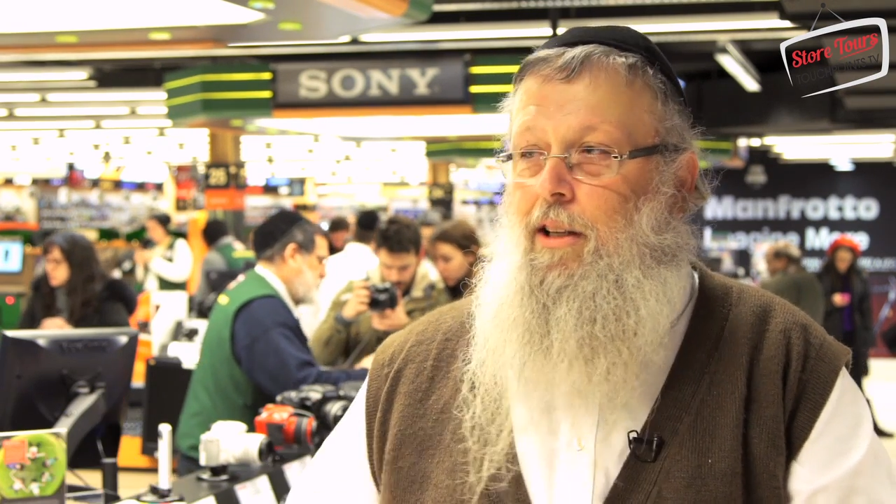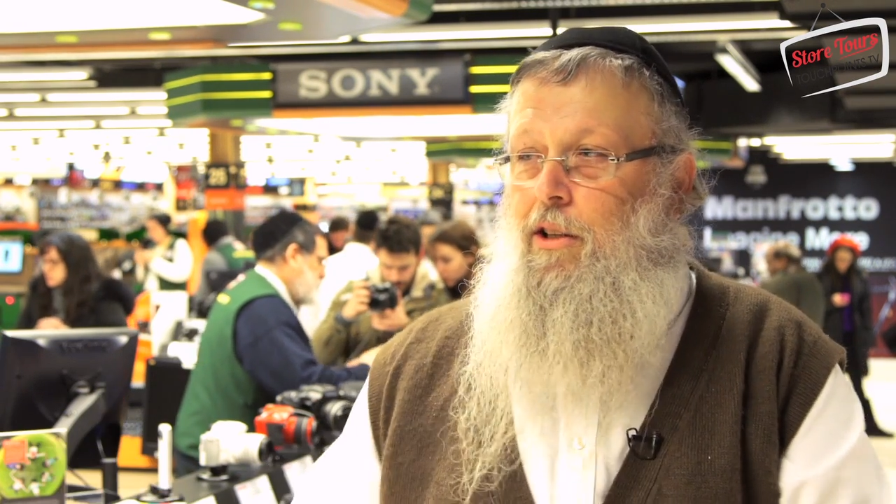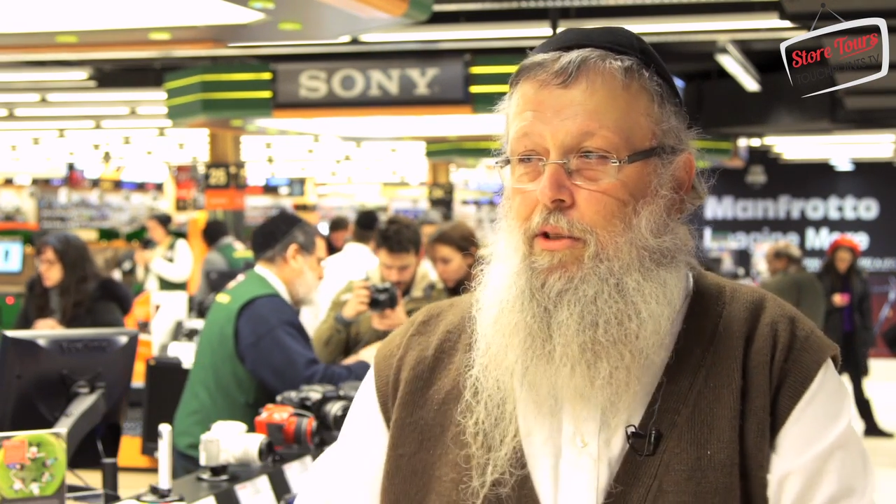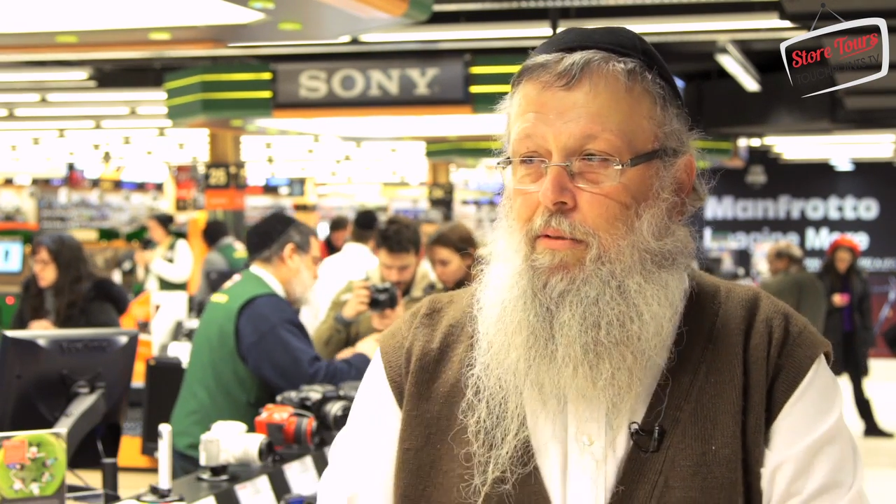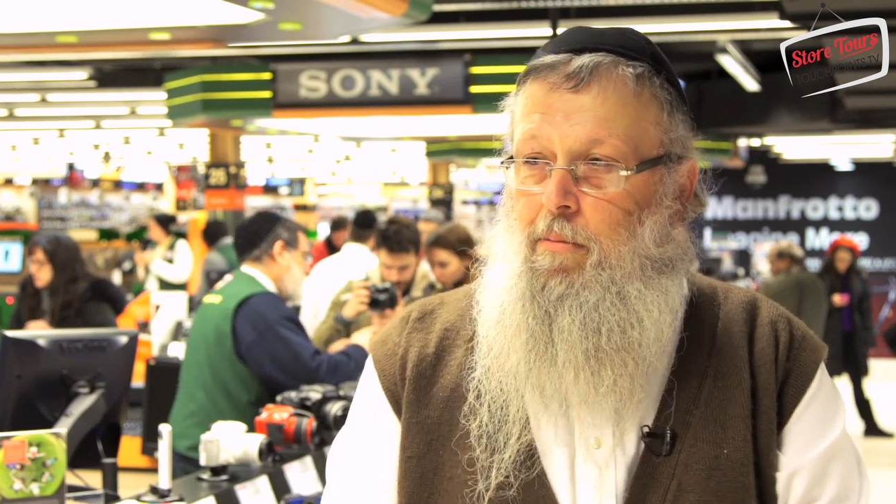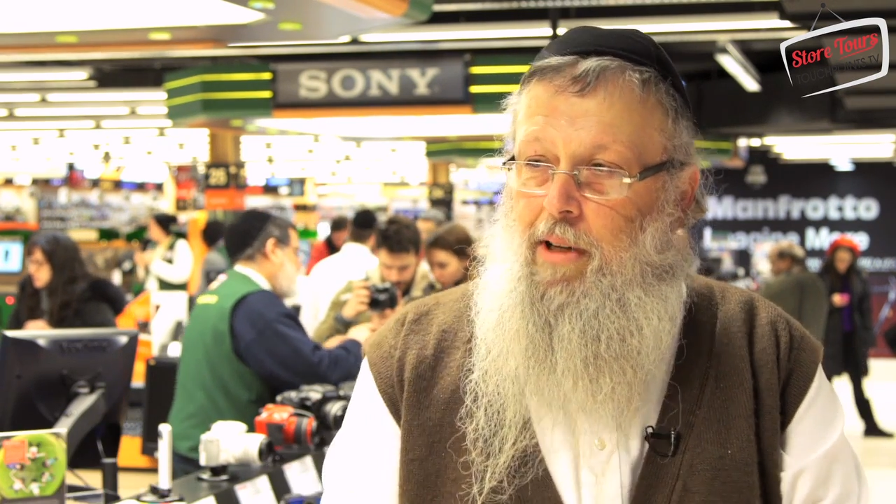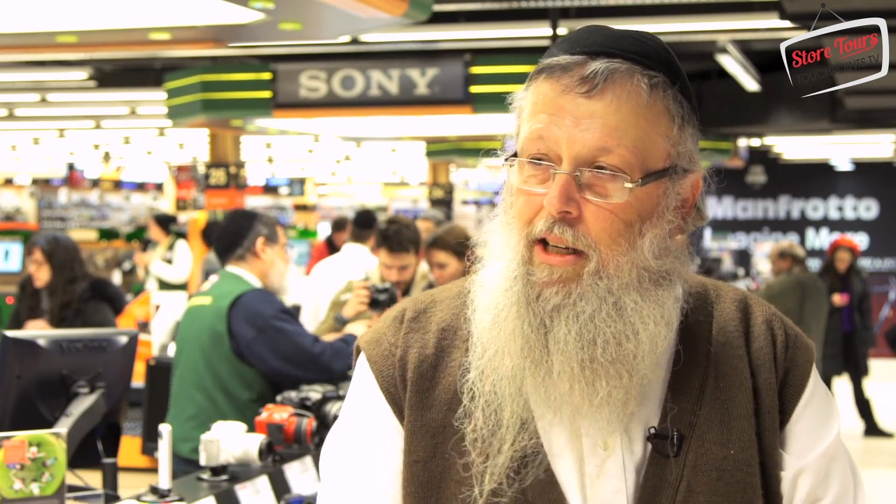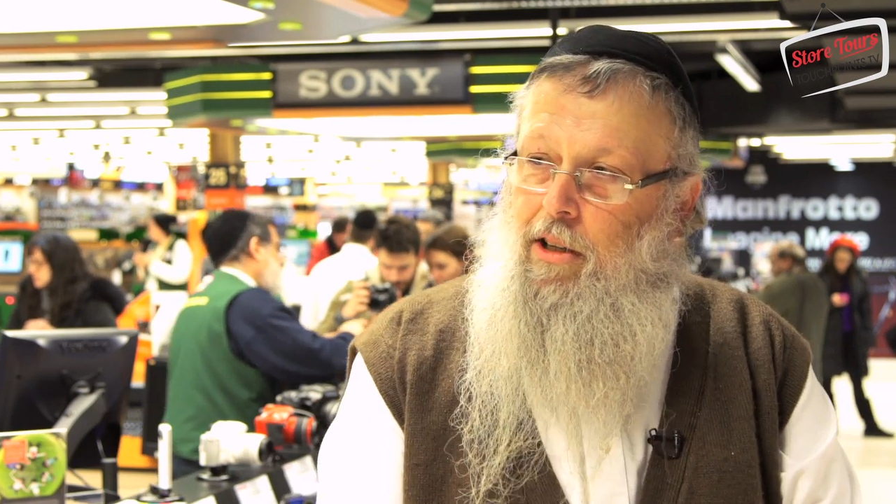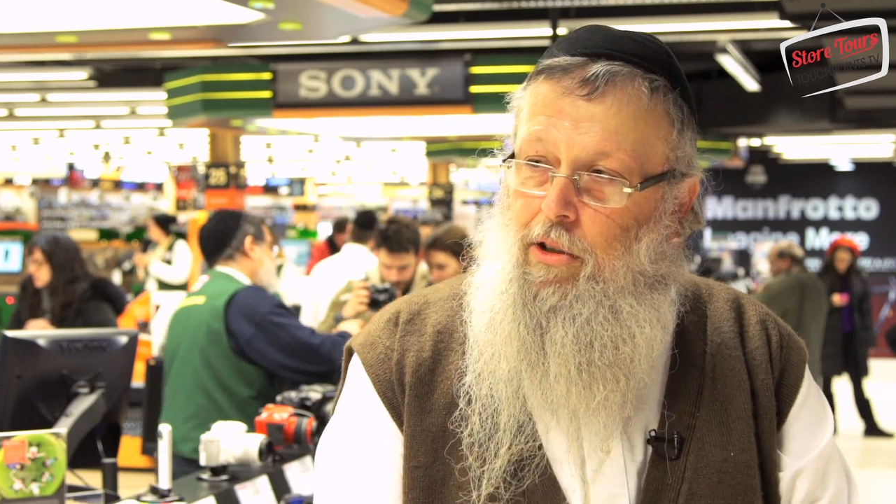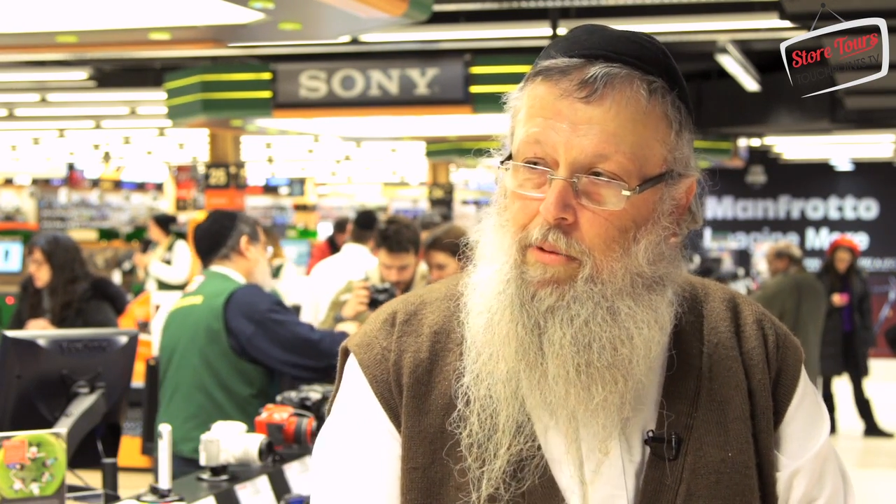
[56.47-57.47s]
industry for
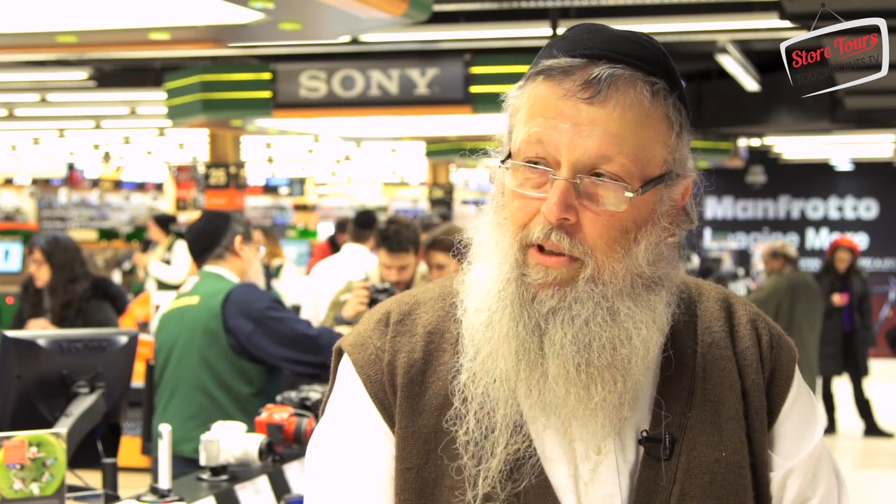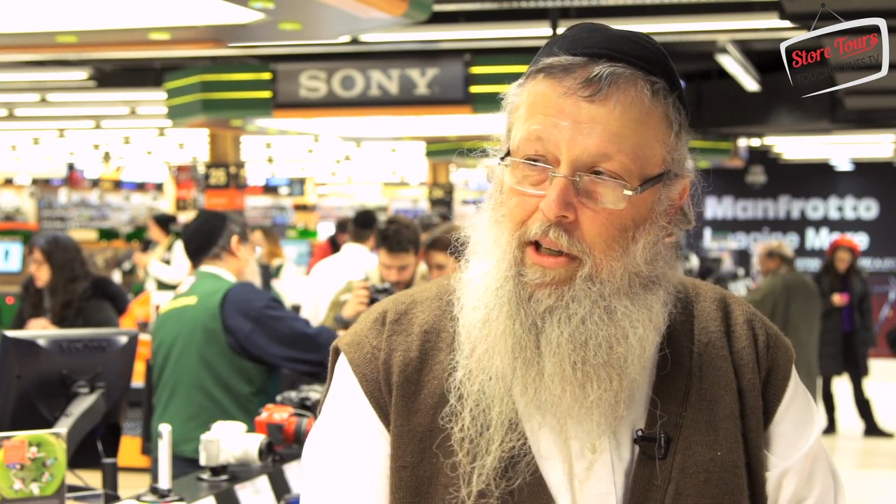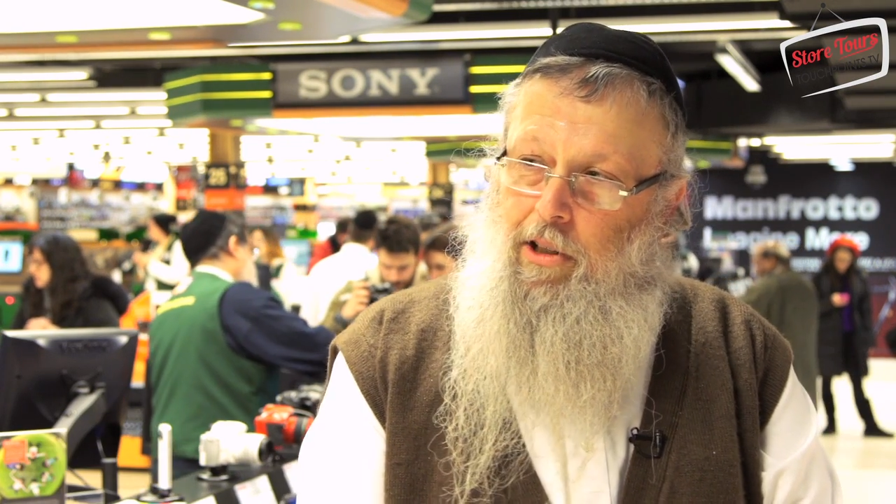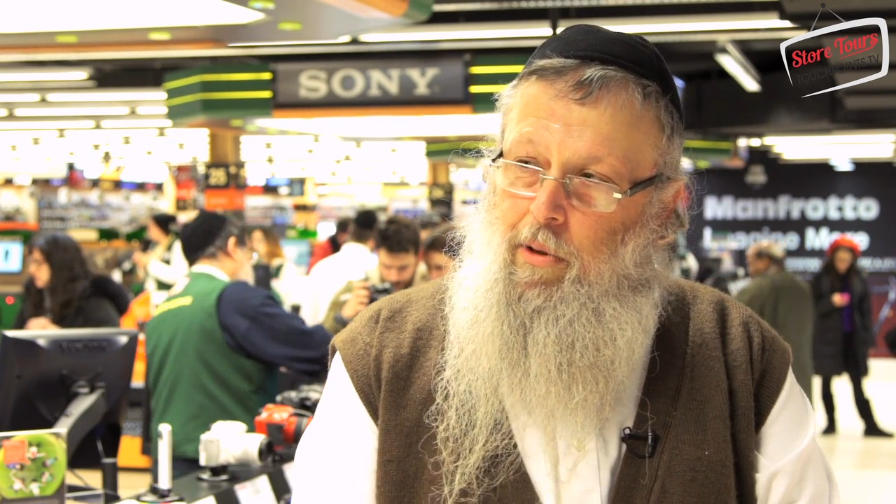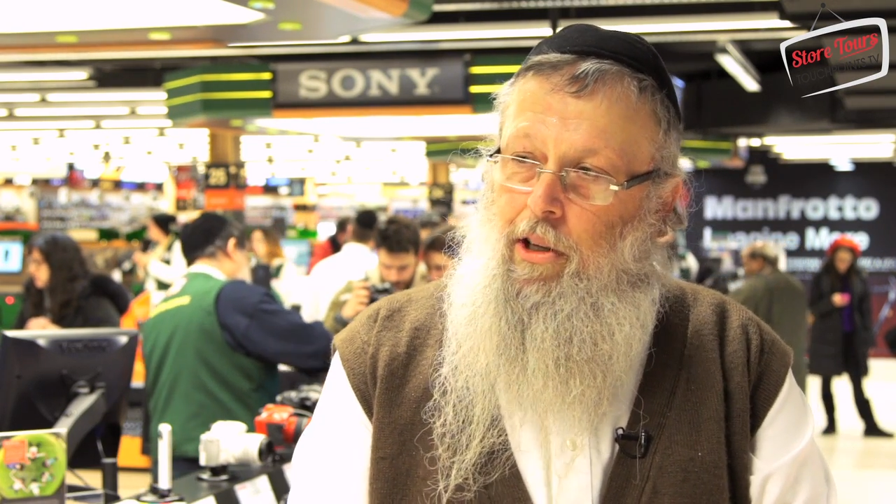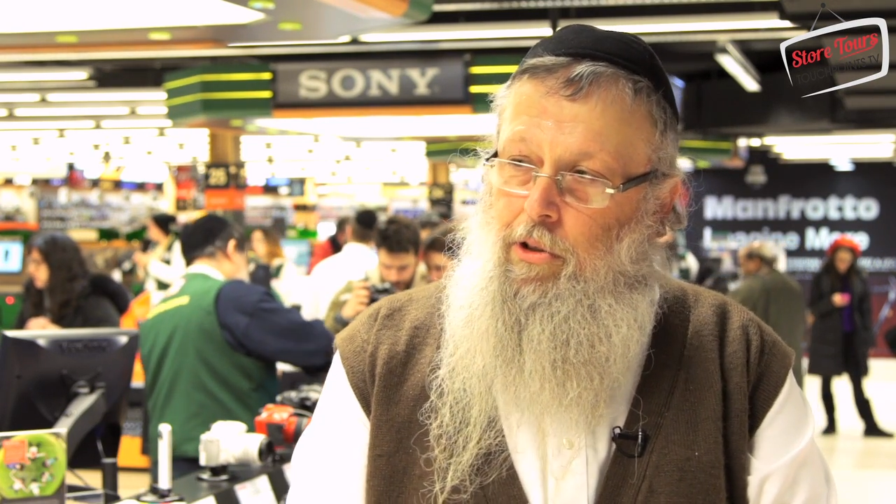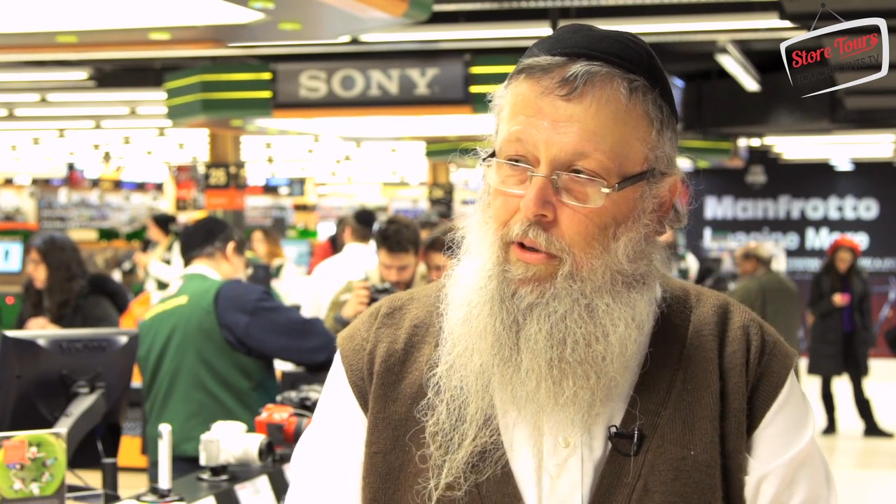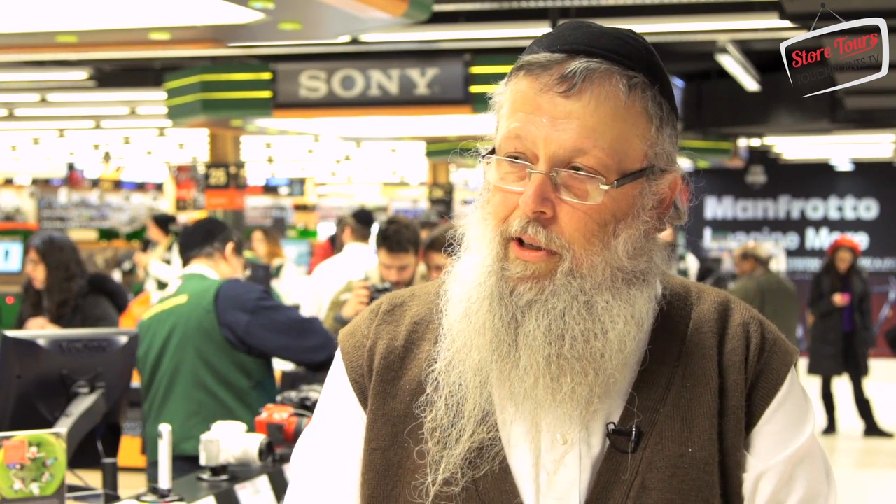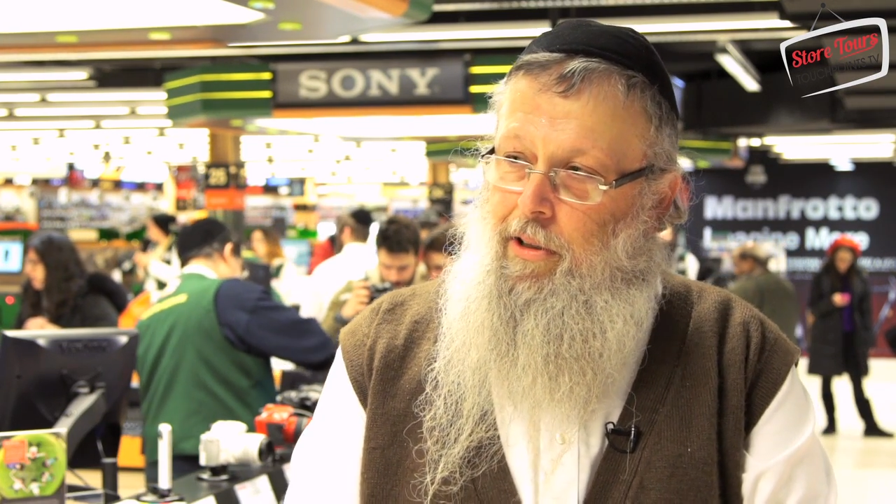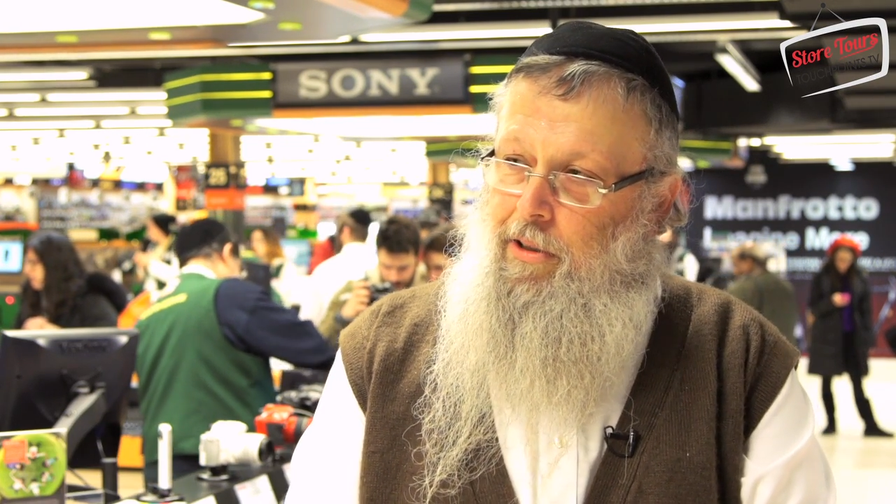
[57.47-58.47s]
many years when they
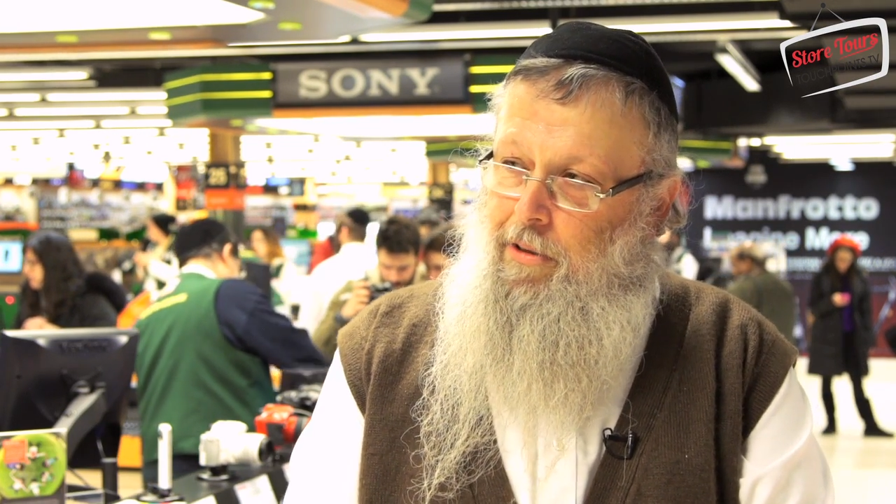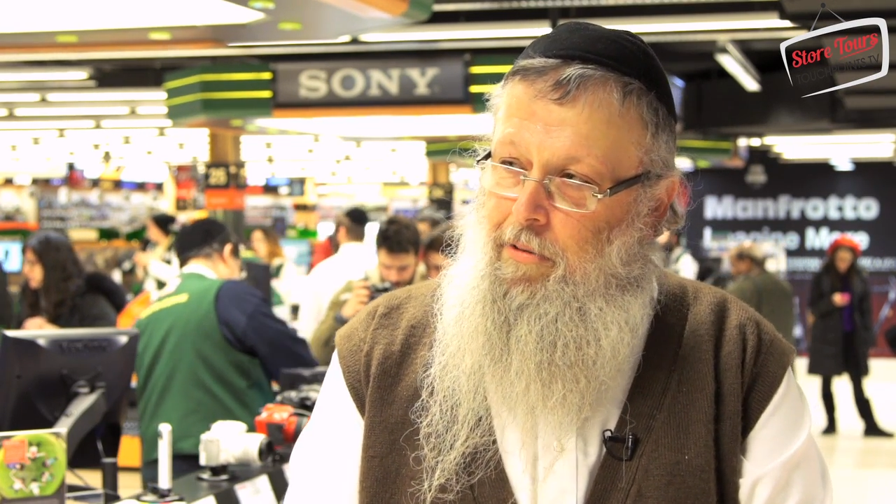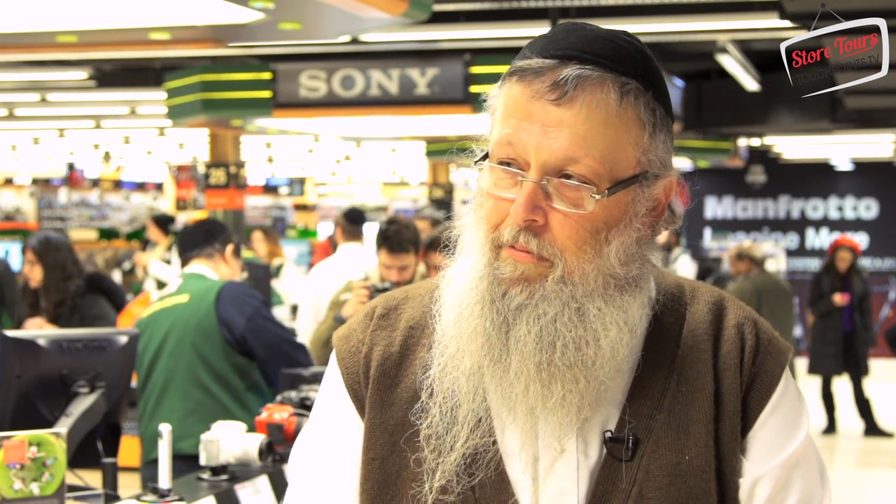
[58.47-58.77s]
join us.